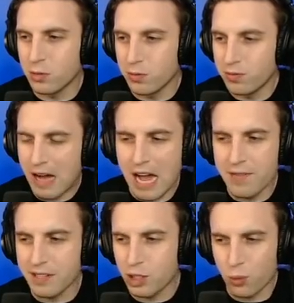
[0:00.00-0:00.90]
to
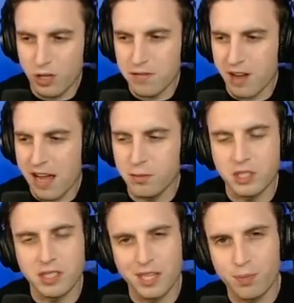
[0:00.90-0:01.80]
5 and 25,
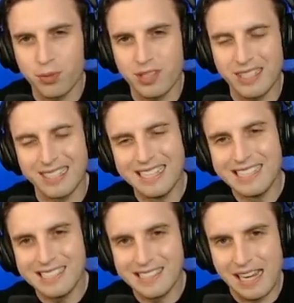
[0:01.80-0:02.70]
which is a pretty
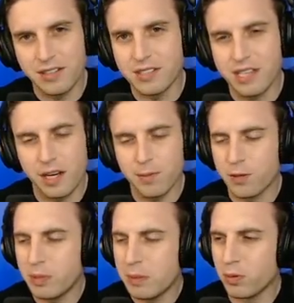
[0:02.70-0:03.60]
standard setup
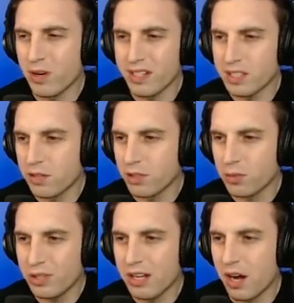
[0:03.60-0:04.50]
for people running cover 3